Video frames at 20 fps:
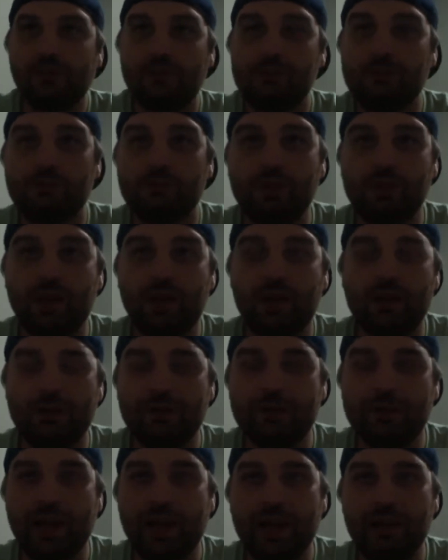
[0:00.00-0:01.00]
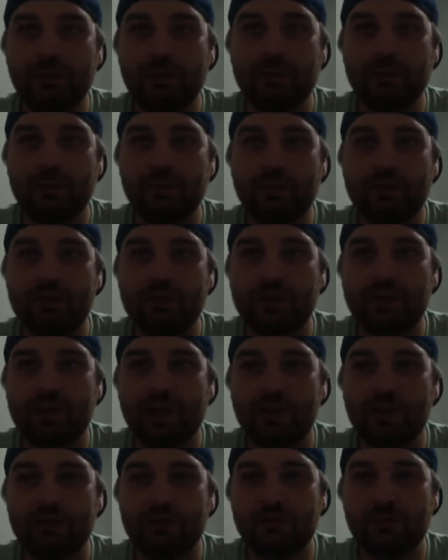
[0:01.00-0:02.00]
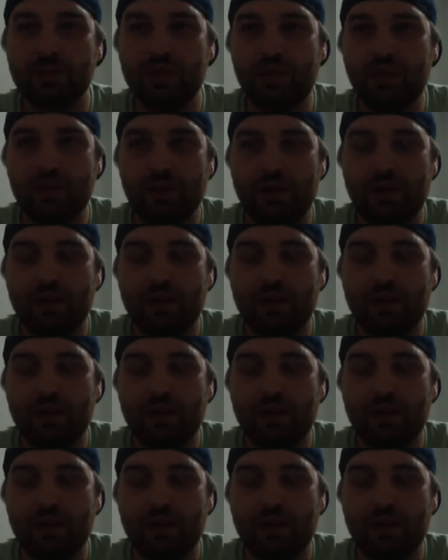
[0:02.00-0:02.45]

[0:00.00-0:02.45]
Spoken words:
didn't any of the games really stick out to me?